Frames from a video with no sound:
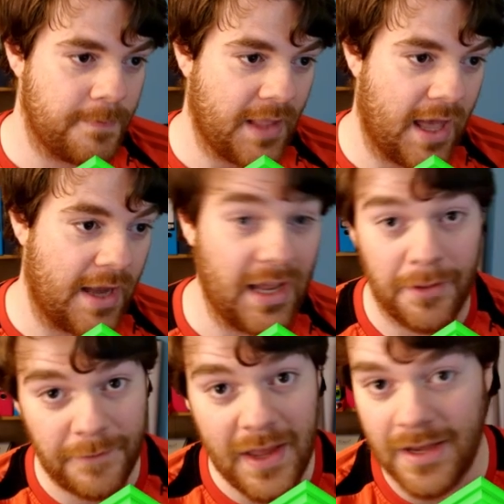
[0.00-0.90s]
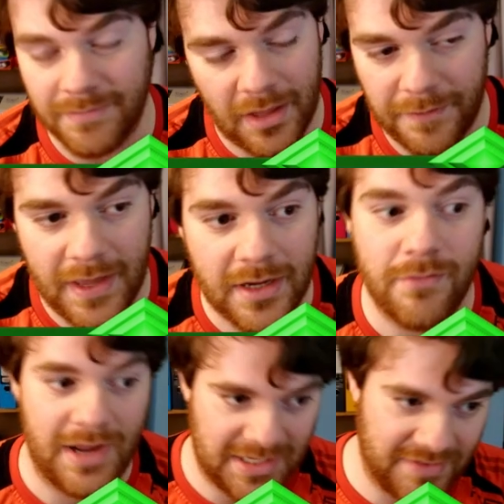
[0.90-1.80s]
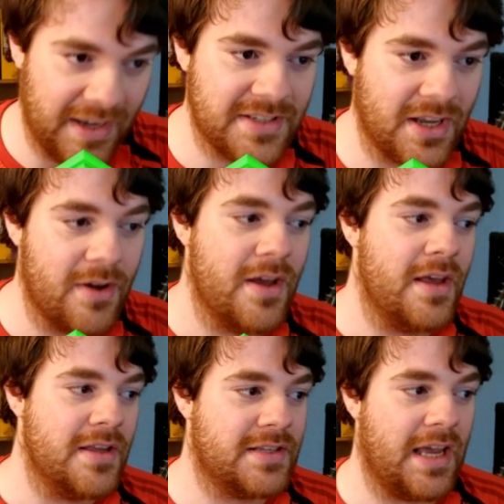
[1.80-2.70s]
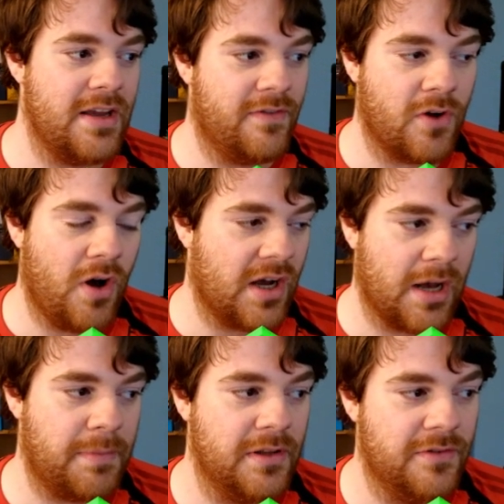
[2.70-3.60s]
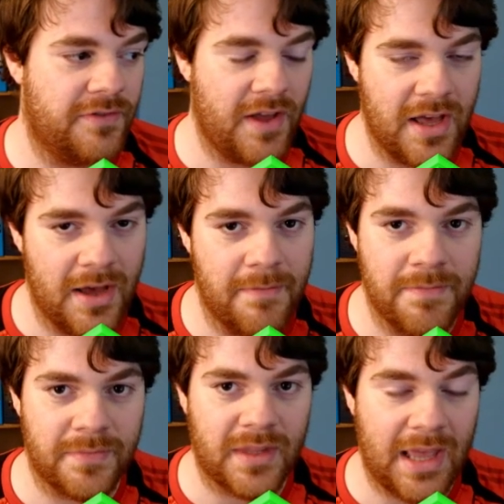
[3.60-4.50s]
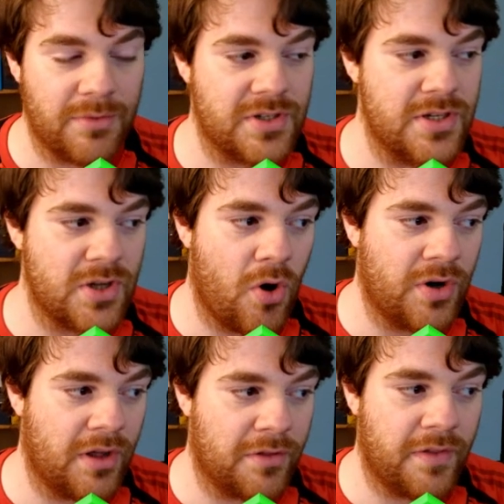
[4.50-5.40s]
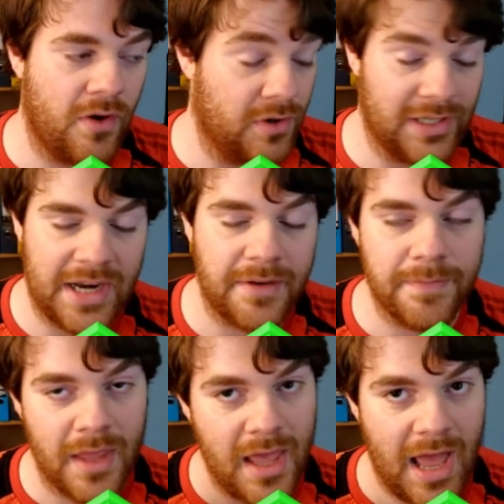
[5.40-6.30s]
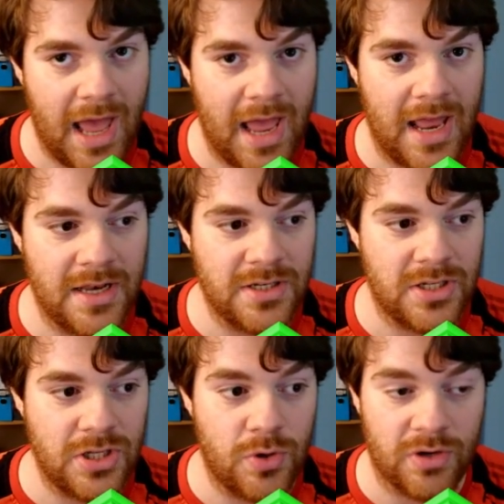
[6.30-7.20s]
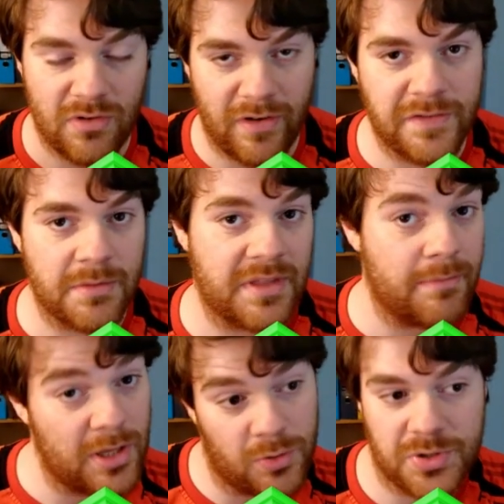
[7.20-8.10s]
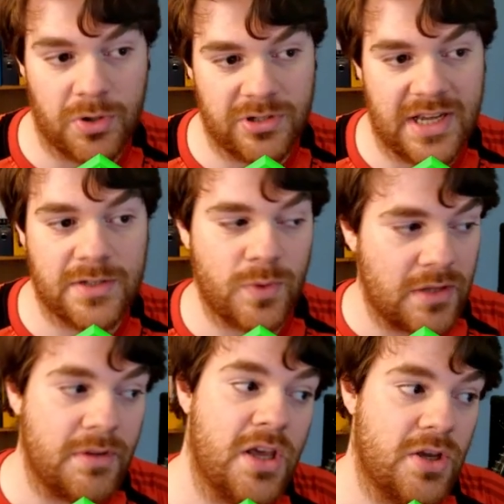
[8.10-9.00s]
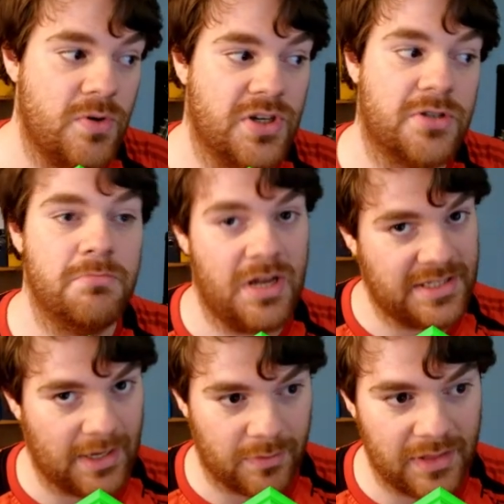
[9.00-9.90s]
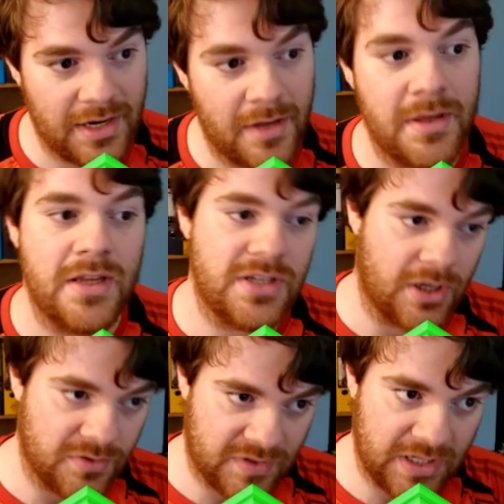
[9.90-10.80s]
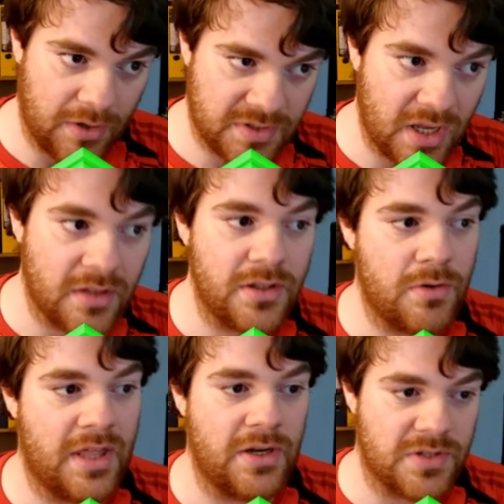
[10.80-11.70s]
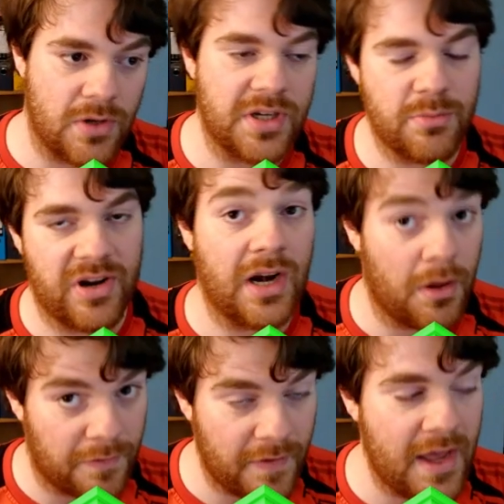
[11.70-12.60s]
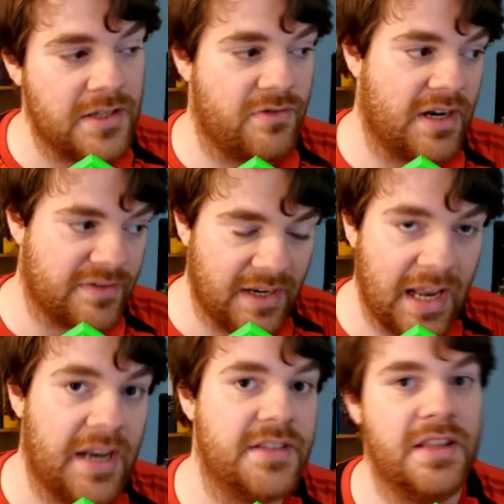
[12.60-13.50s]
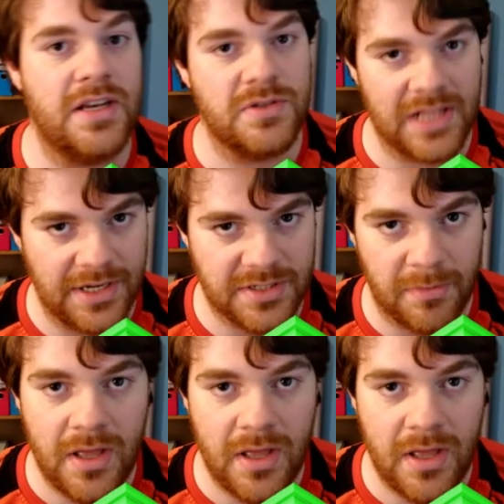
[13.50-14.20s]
And Althea can reactivate, so say you've got a couple of counters on Lenna, and you can revive something, but you also want to attack as well. You just attack with Lenna, she goes Dull, you then use Luca to bring in Althea to reactivate Lenna, to then use Lenna's